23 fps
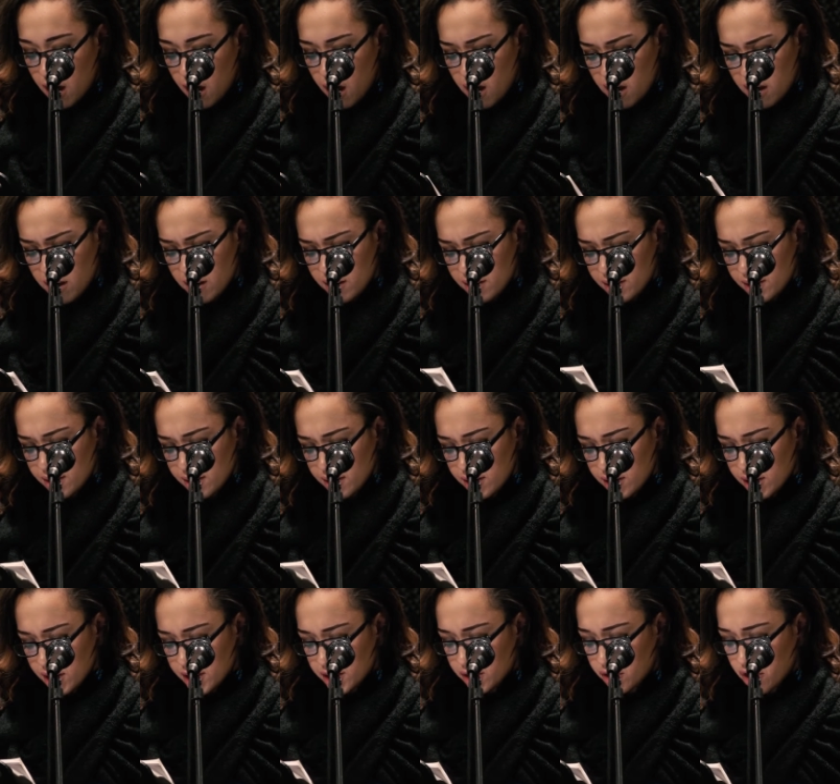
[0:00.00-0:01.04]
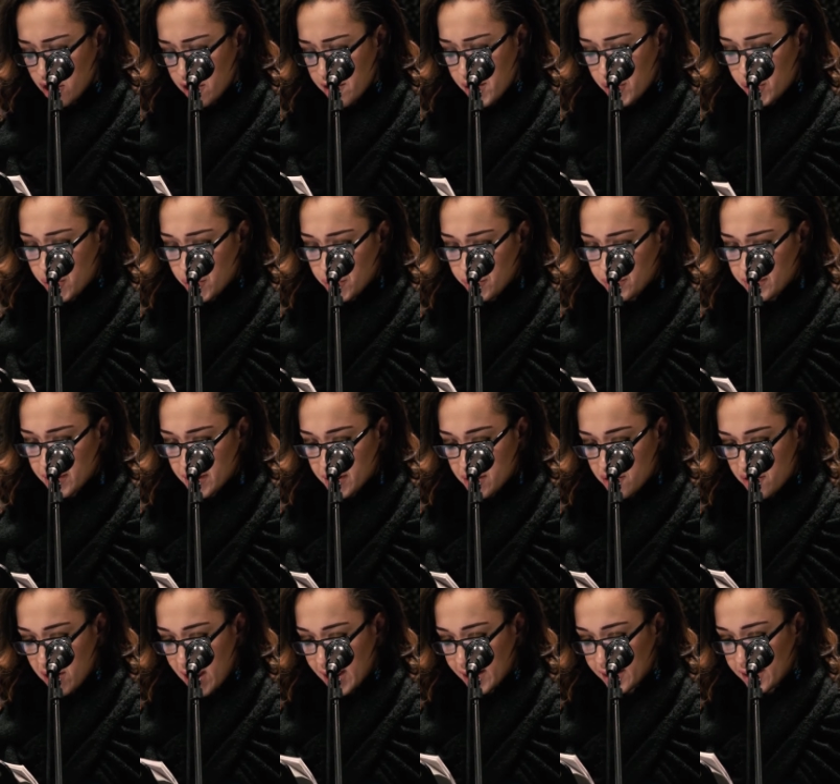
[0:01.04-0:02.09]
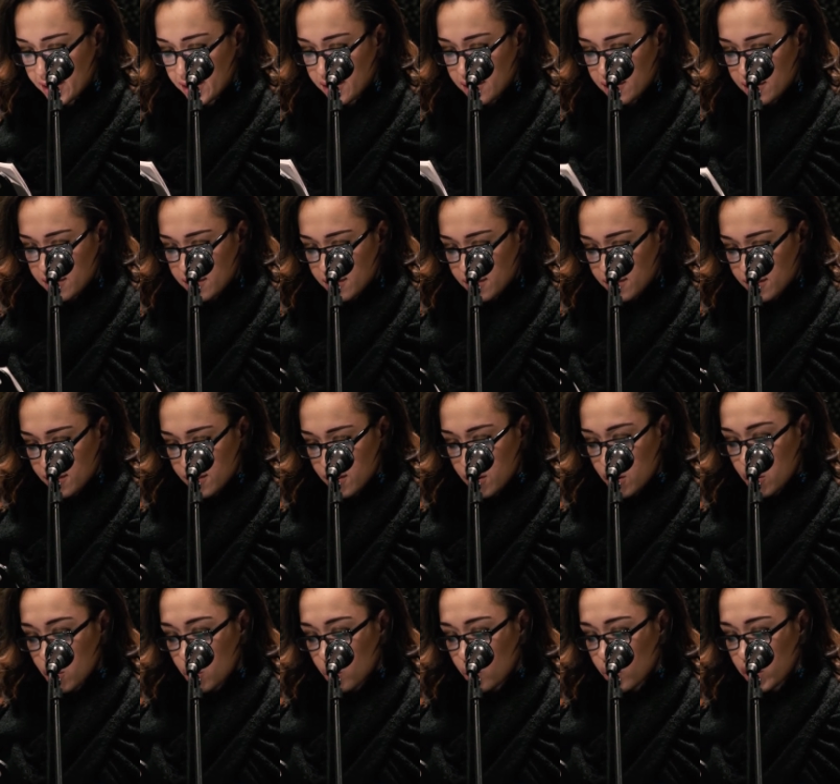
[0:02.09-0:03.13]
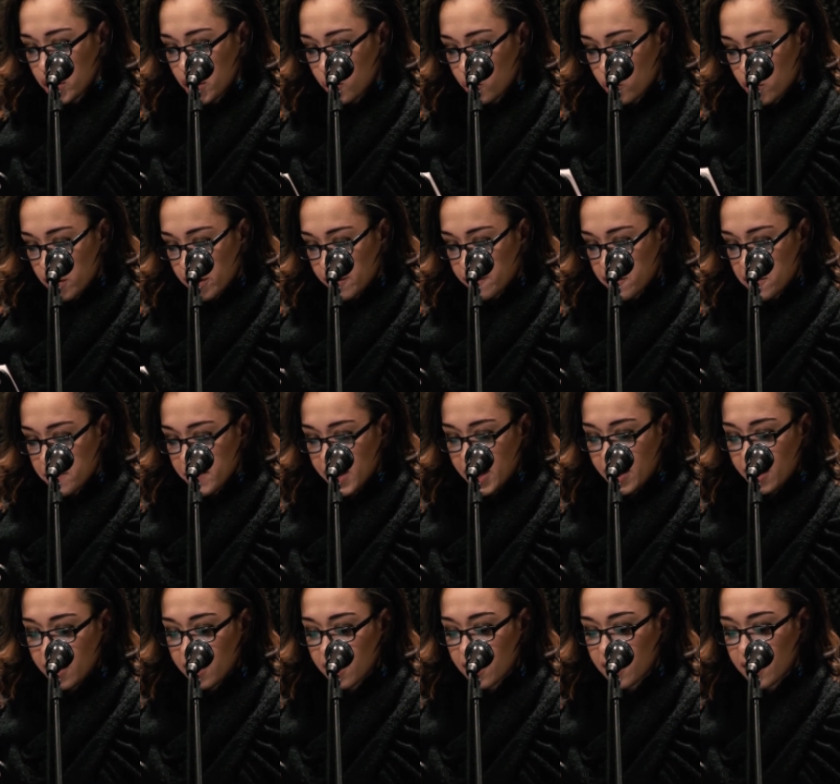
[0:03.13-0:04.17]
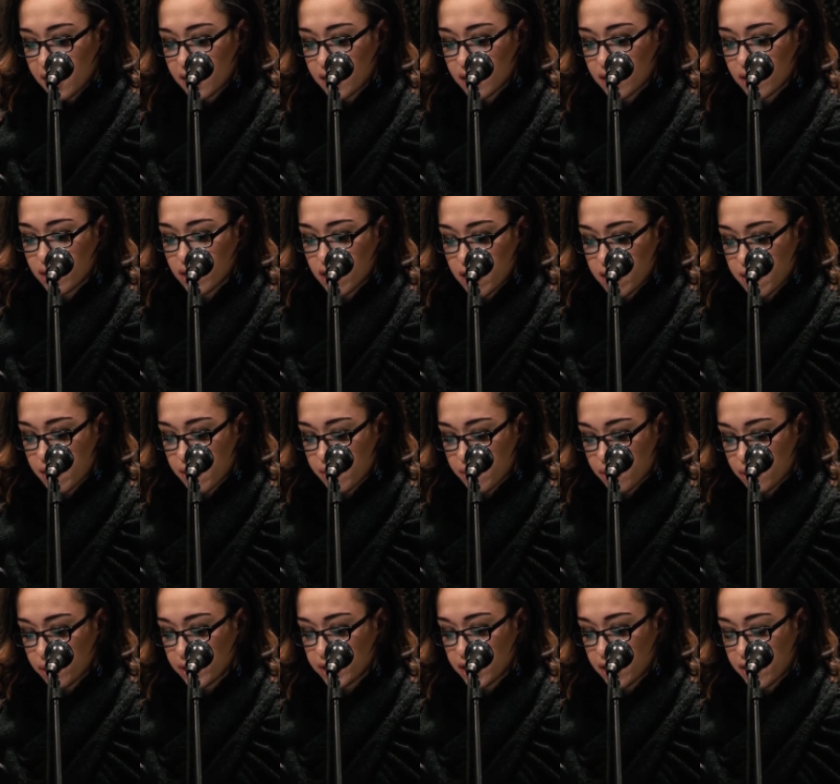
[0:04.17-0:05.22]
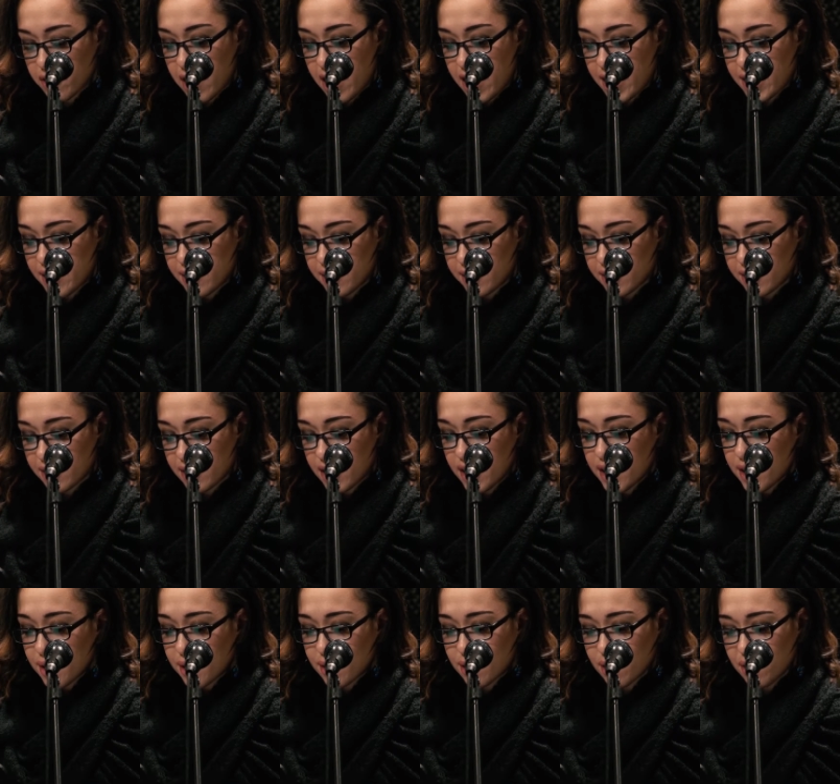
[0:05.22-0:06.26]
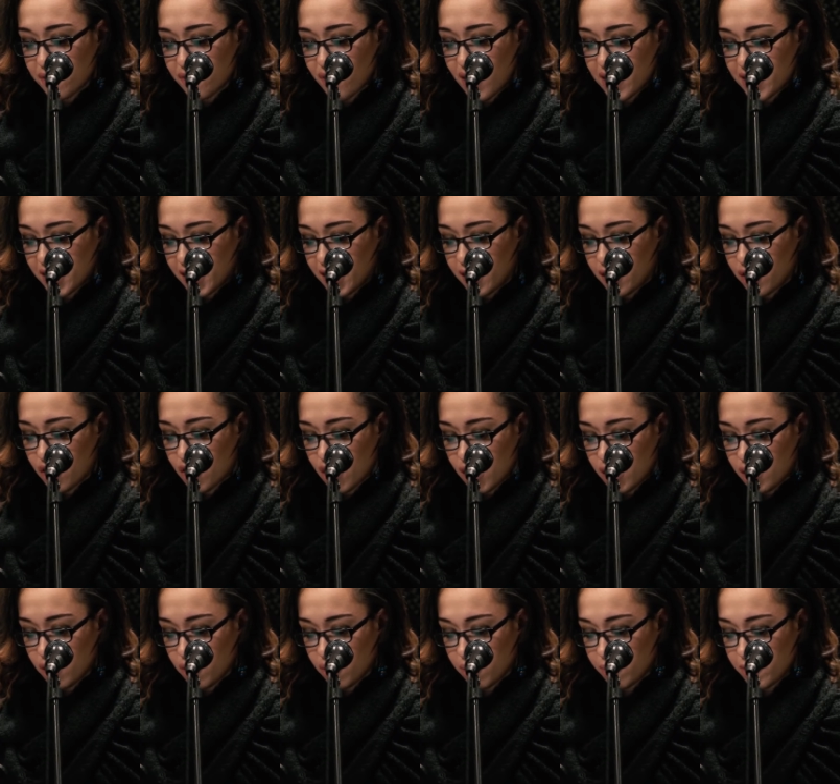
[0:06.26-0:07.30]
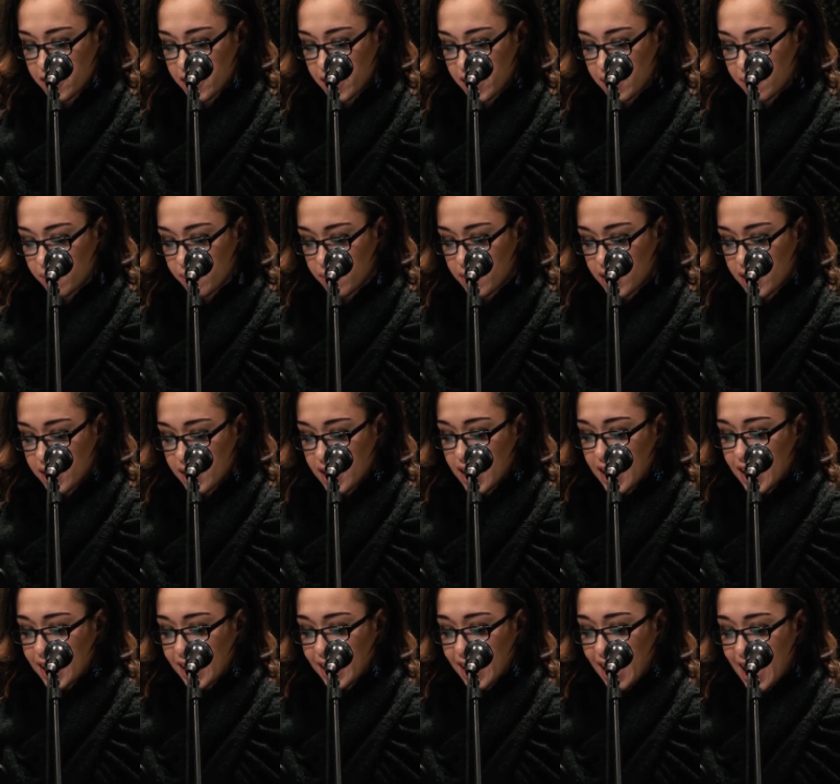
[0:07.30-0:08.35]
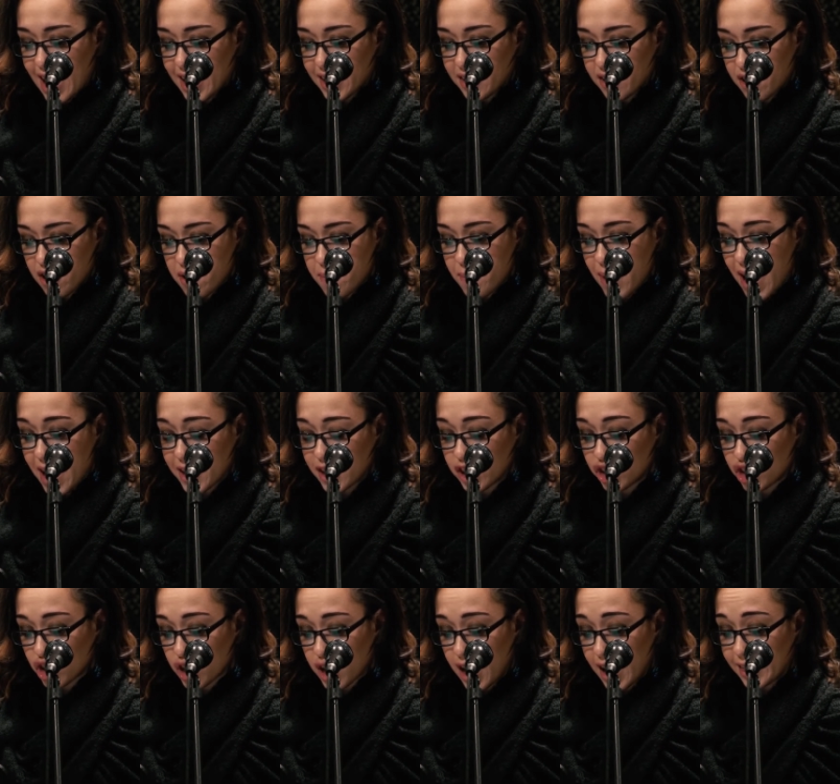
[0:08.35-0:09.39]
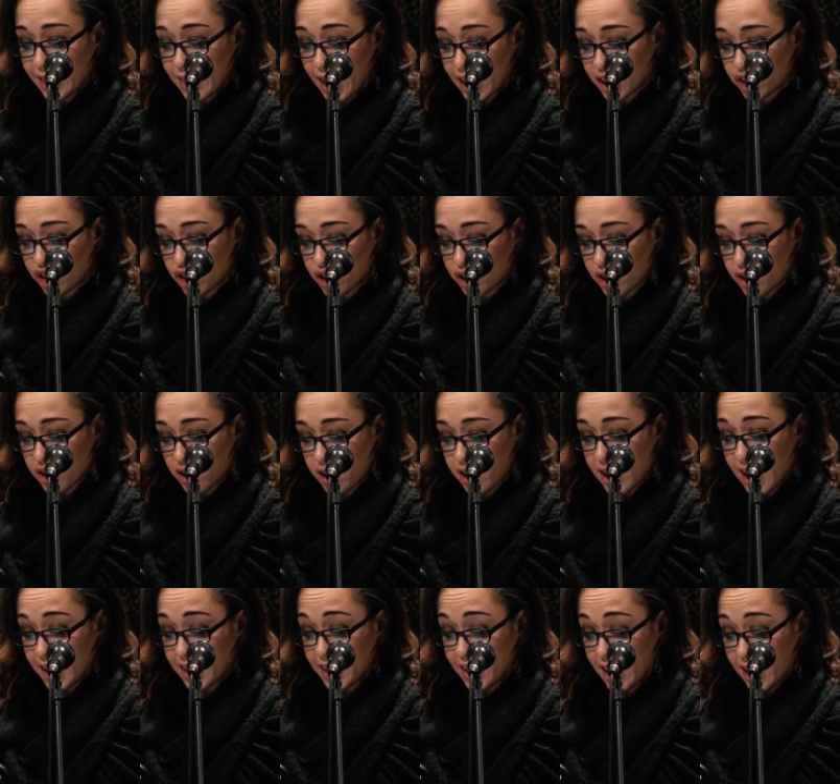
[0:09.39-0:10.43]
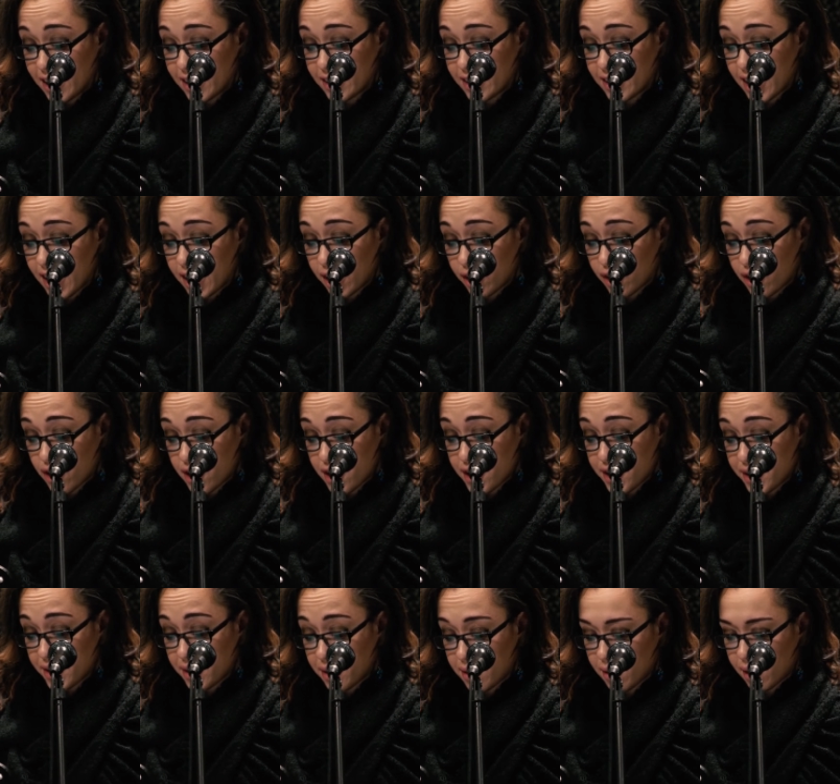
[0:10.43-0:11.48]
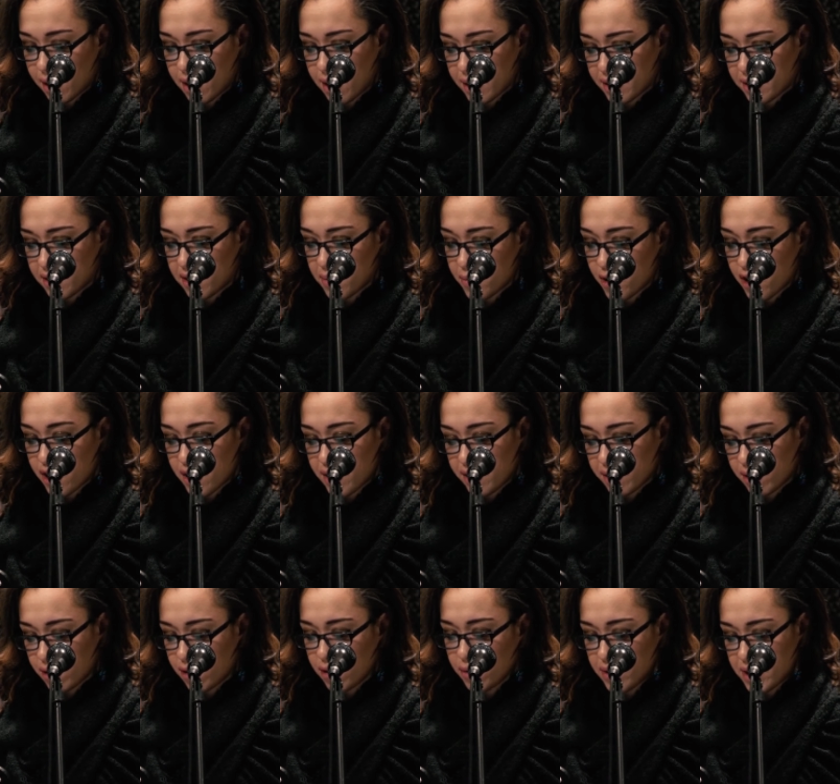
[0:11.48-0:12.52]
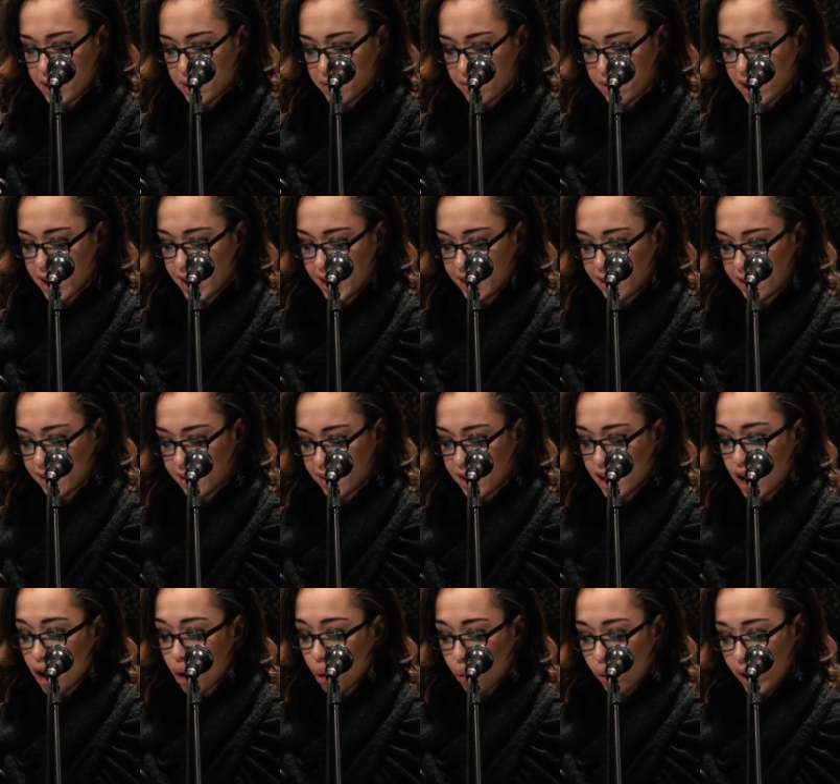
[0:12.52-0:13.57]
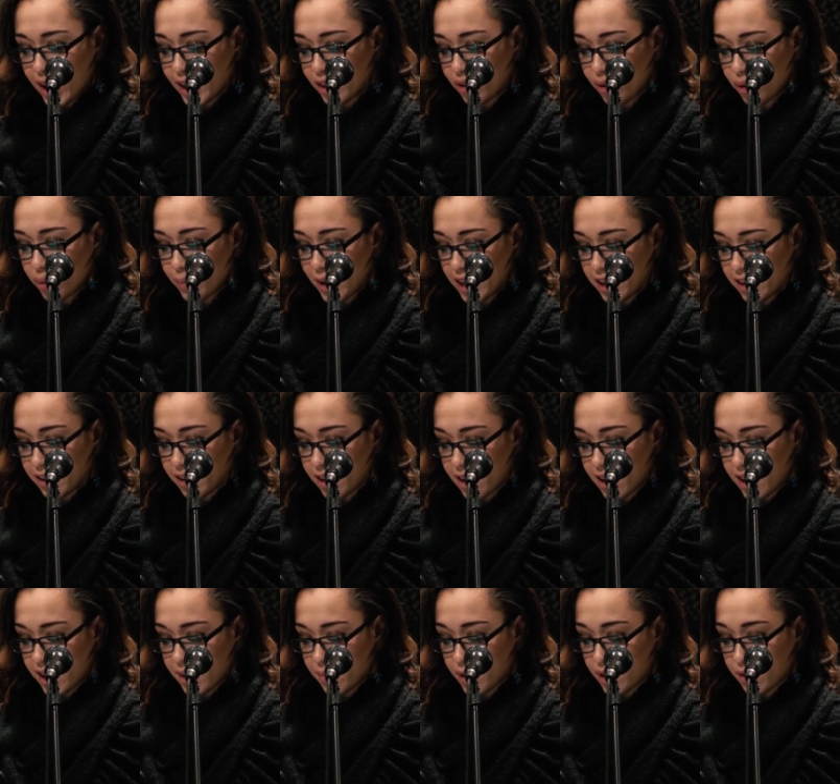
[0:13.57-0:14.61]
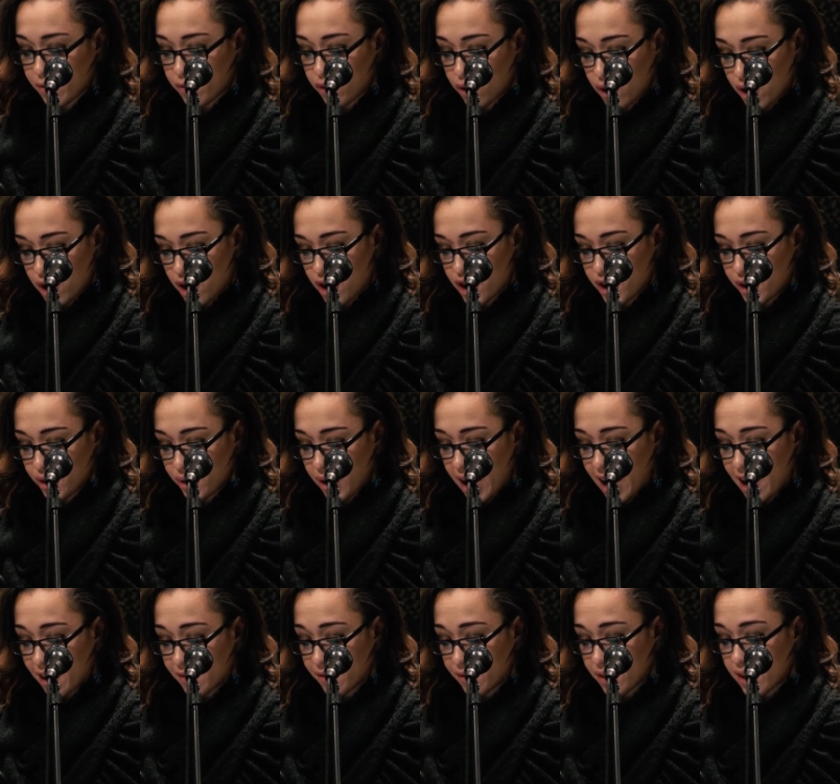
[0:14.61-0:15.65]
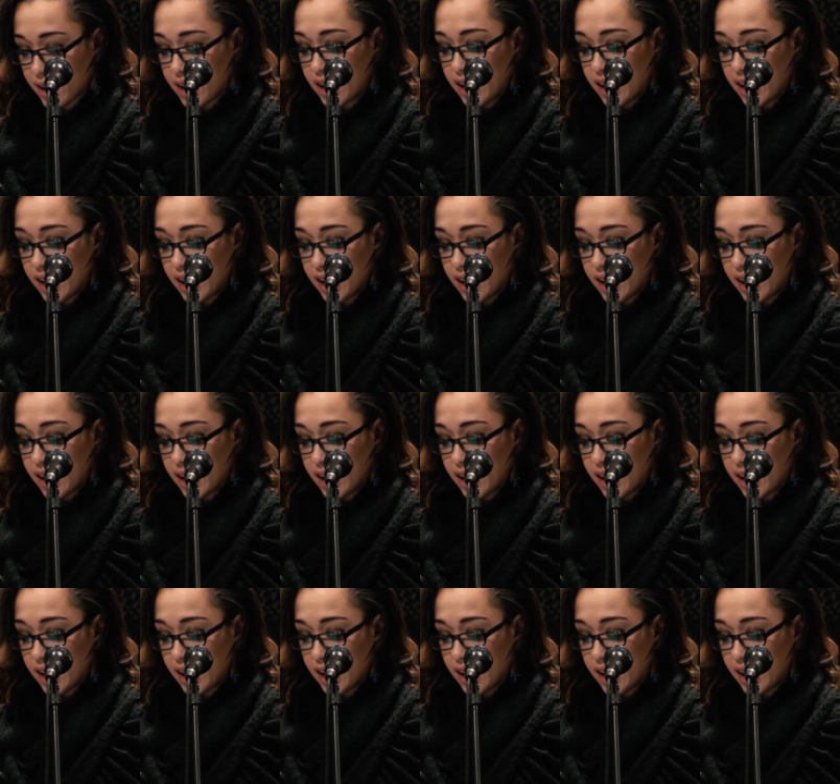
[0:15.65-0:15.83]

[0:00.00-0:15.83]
Huh? Nara threw, distracted. Will you work for me? Nora rolled her eyes. So funny, she humored him. Cad, her manager, had lectured her and yelled and cursed, the customer is always right, way too many times for her to have